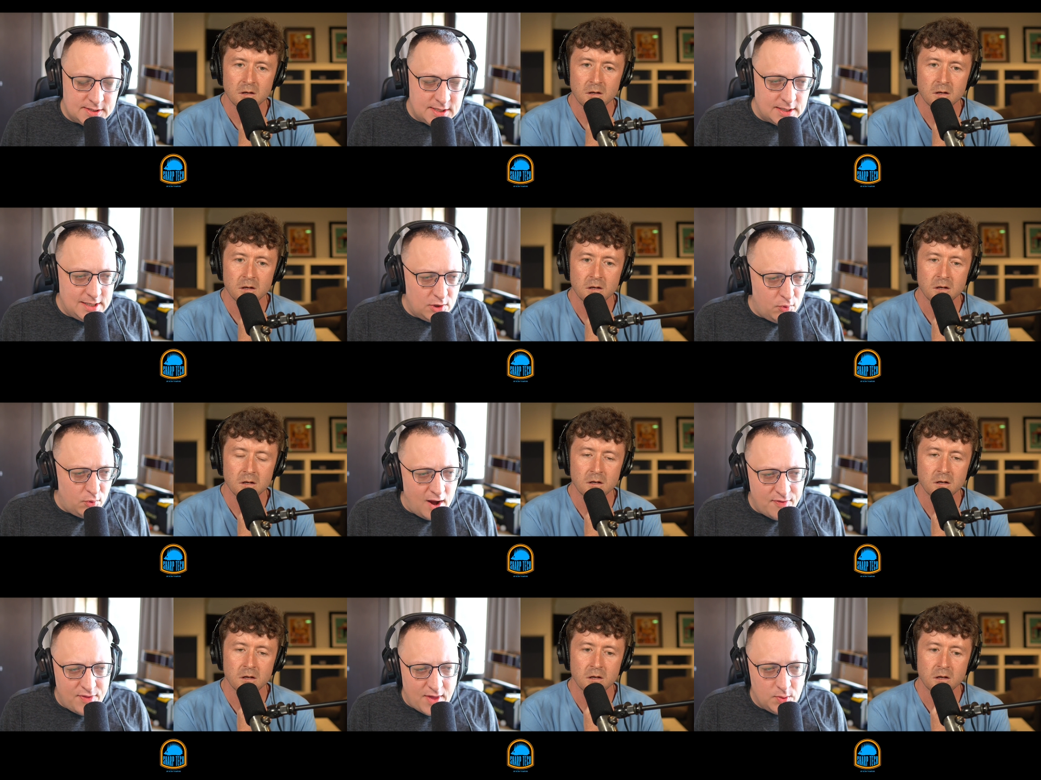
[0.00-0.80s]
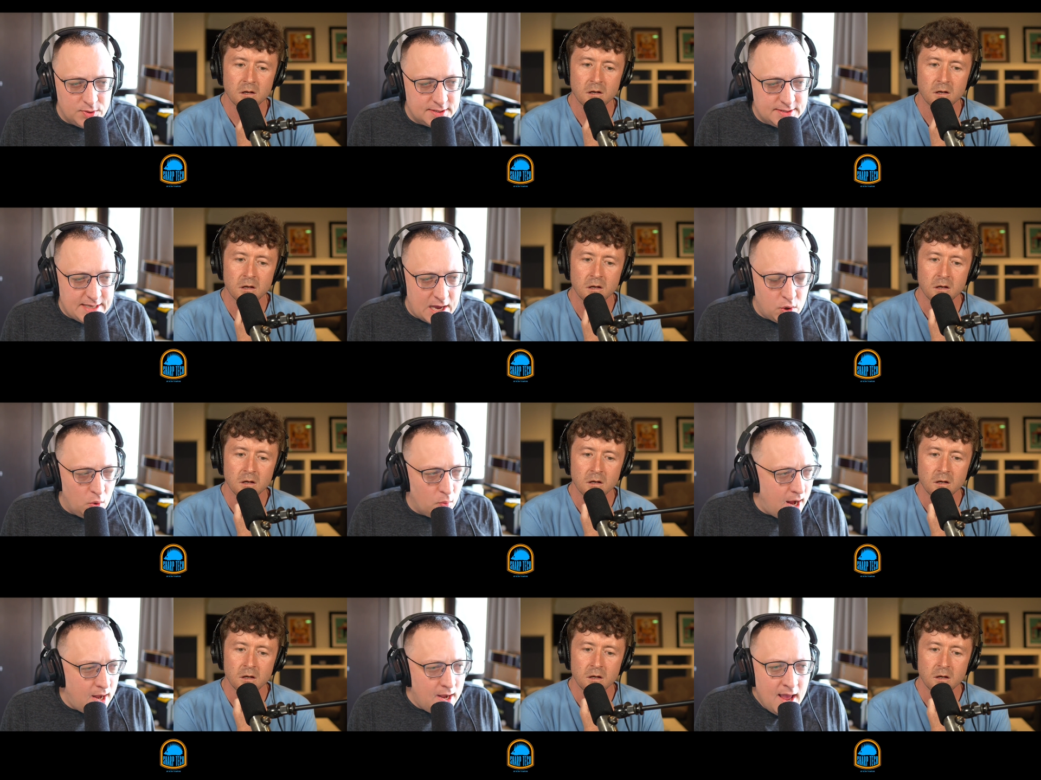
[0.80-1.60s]
Speaker 1: Dithering, I thought it was exactly
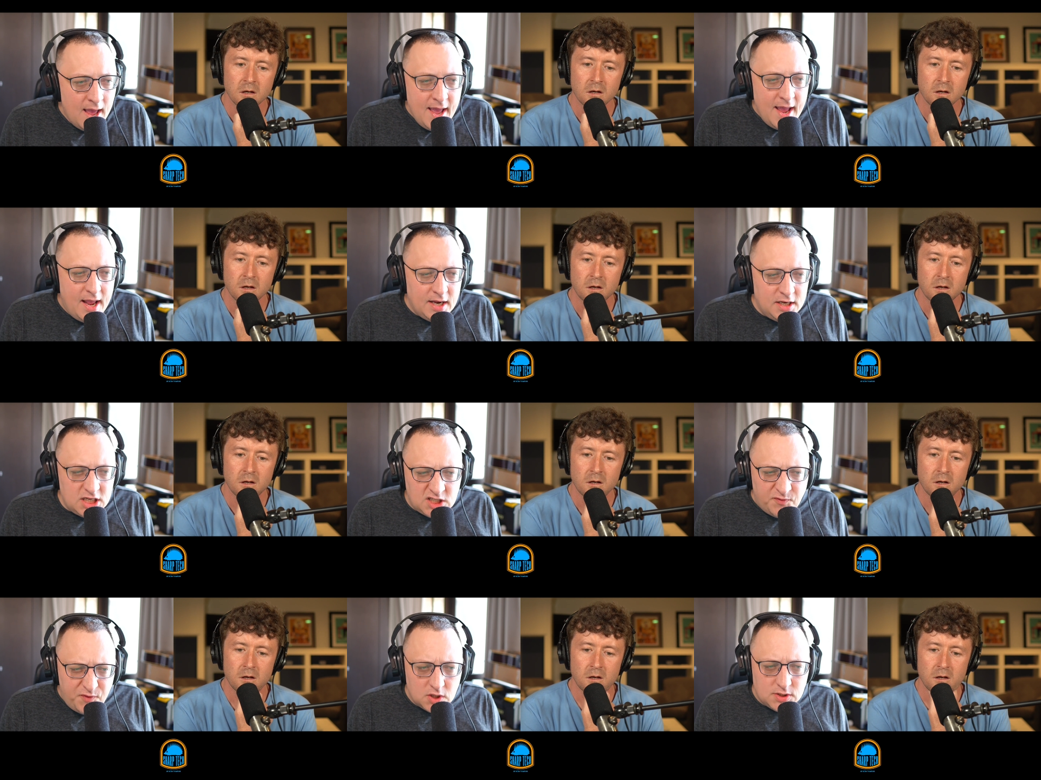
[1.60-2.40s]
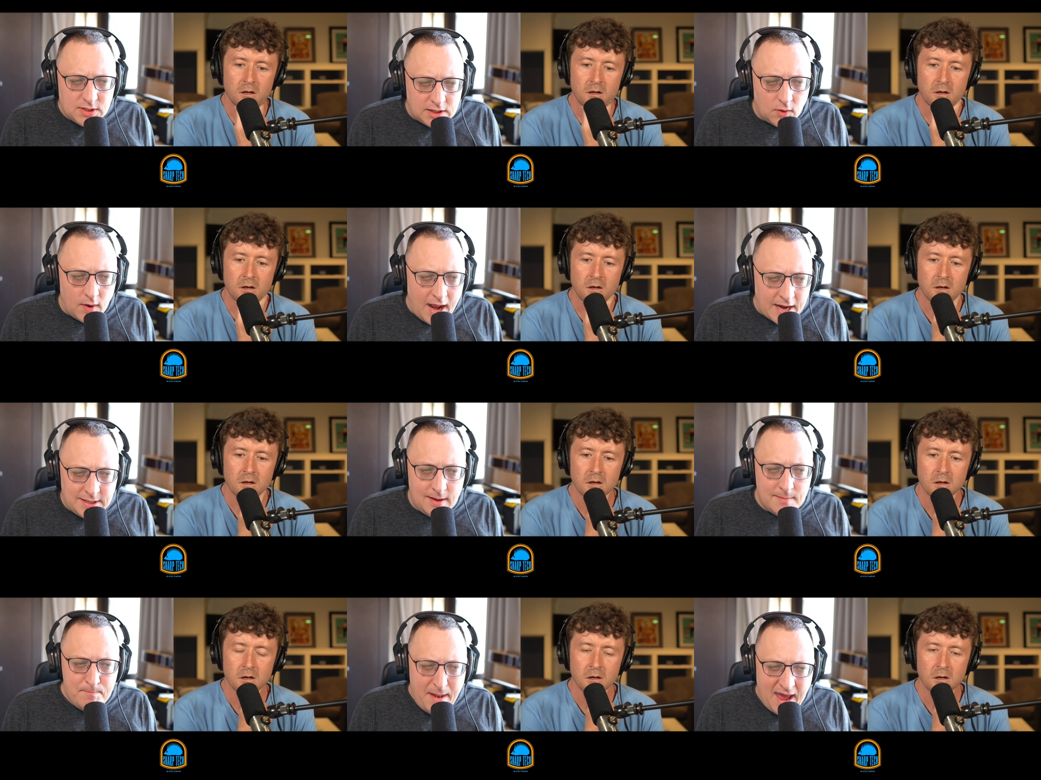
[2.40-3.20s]
right. It just feels like they're acting in
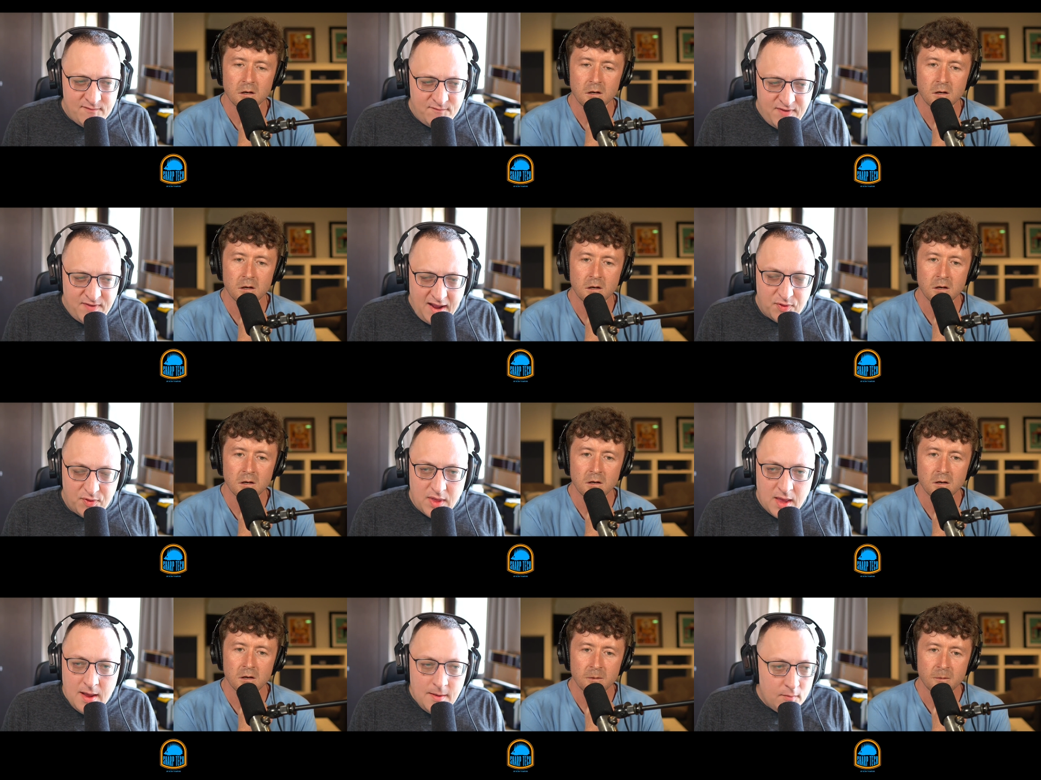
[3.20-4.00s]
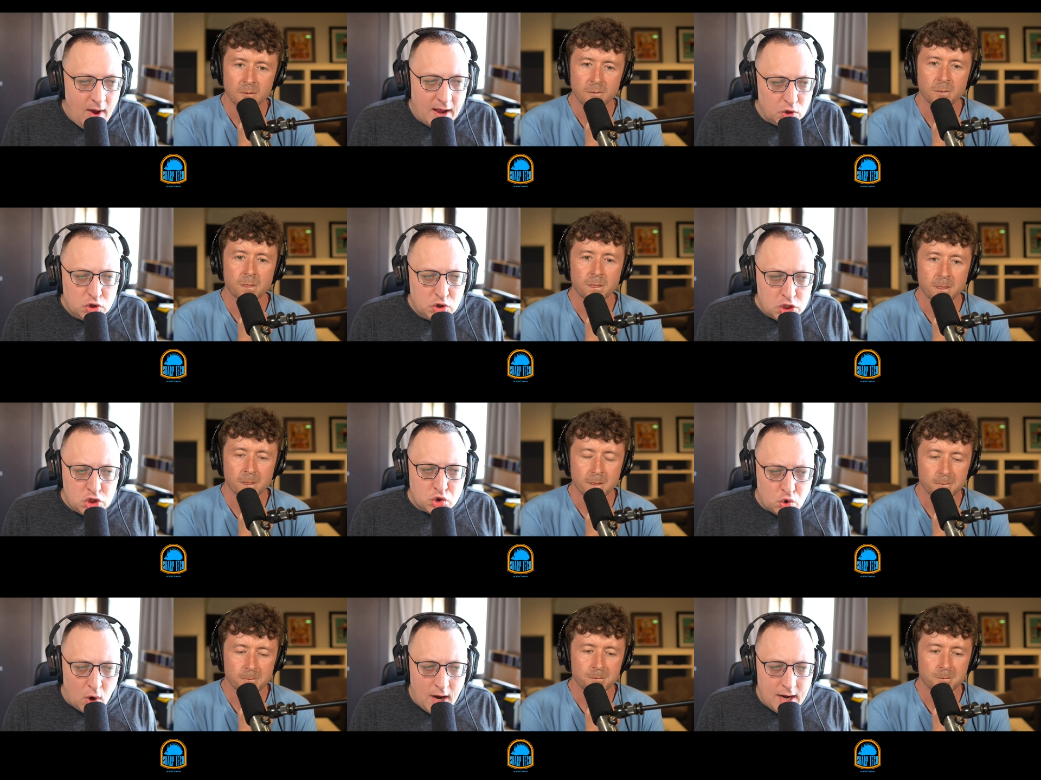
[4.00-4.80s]
bad faith. Like they're just
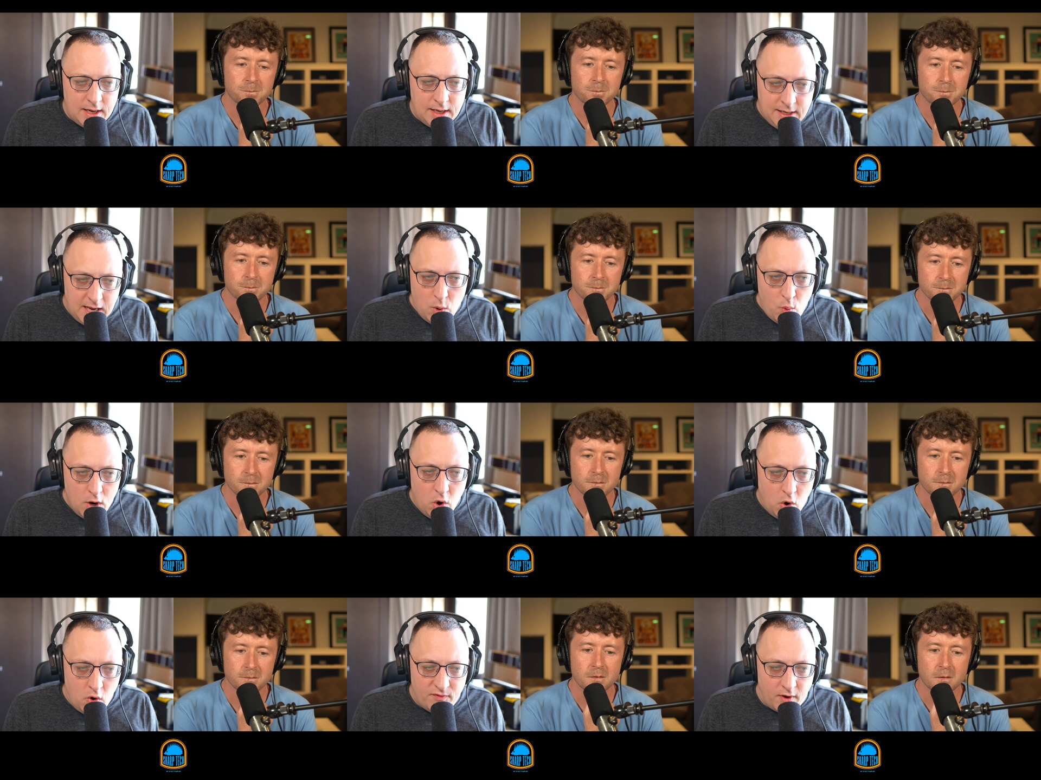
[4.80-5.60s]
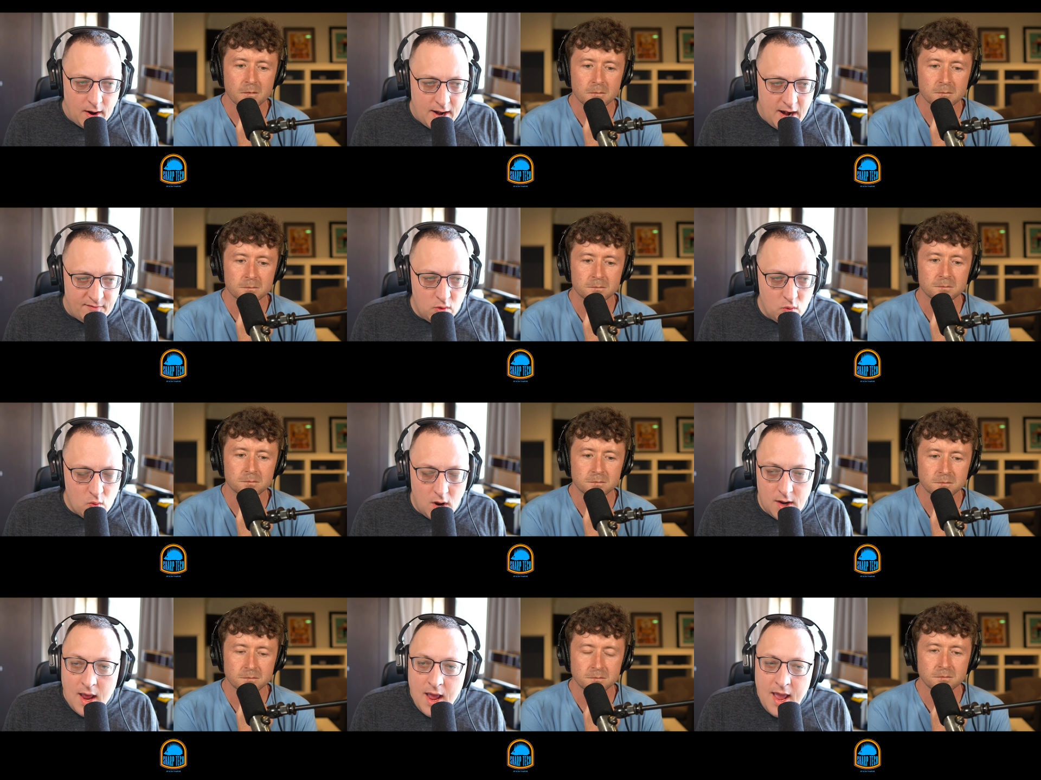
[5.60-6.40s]
trying to get one over on everyone.
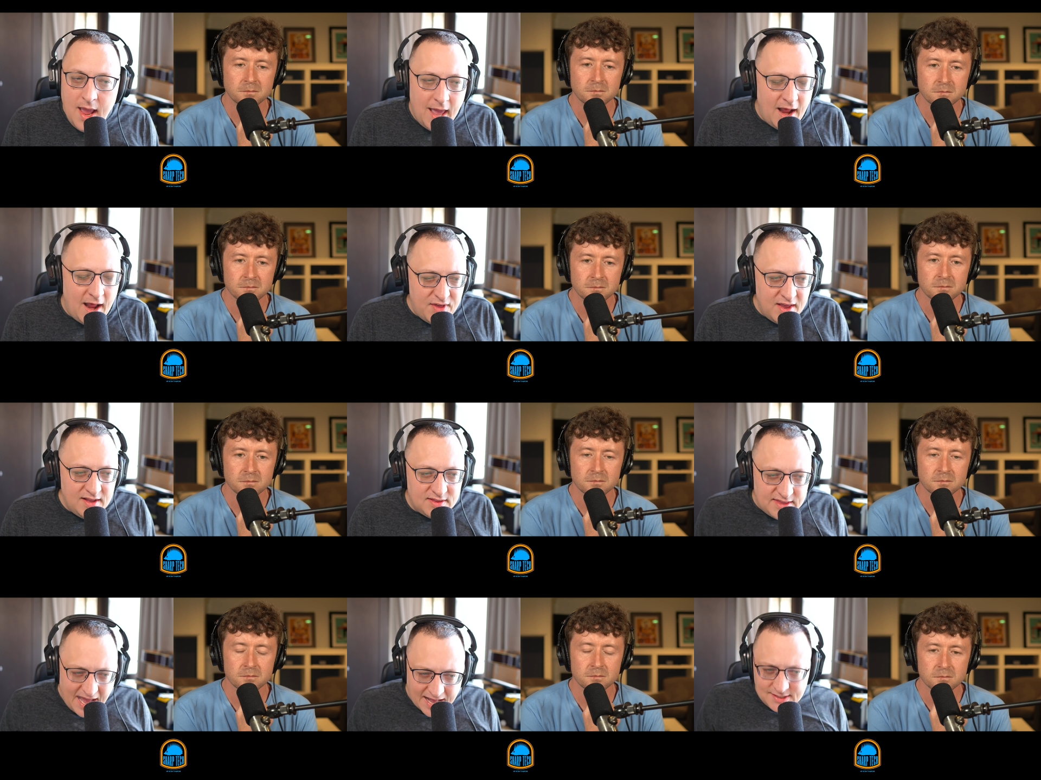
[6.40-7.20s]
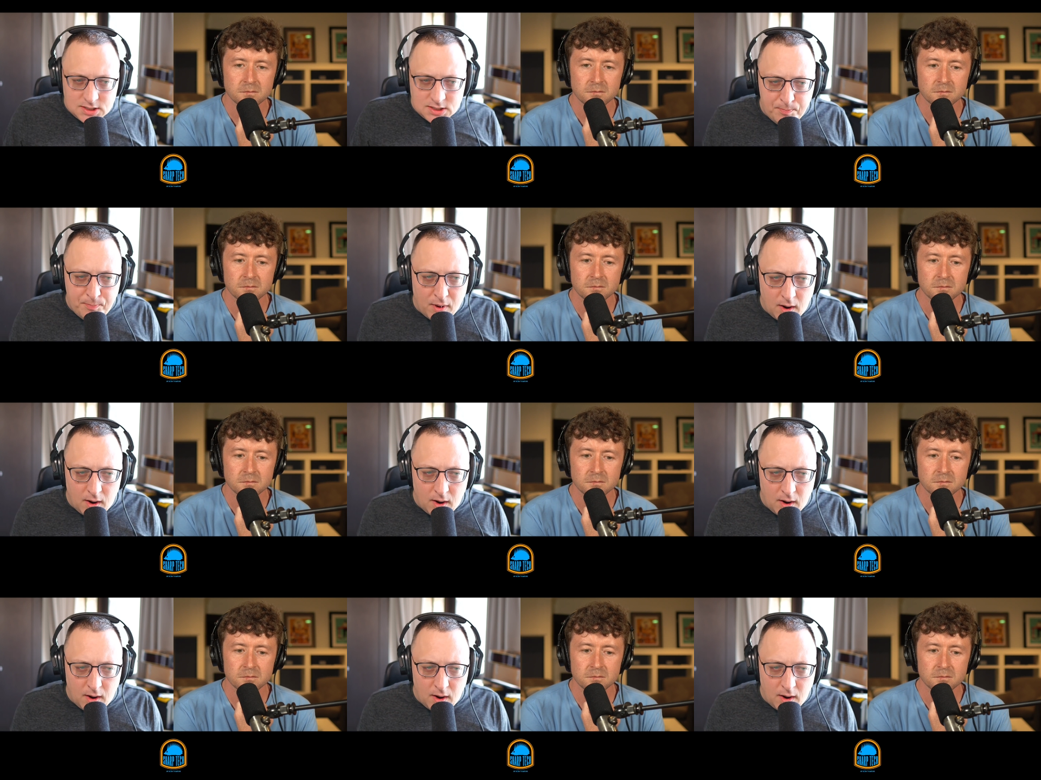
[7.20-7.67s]
And I think that's the part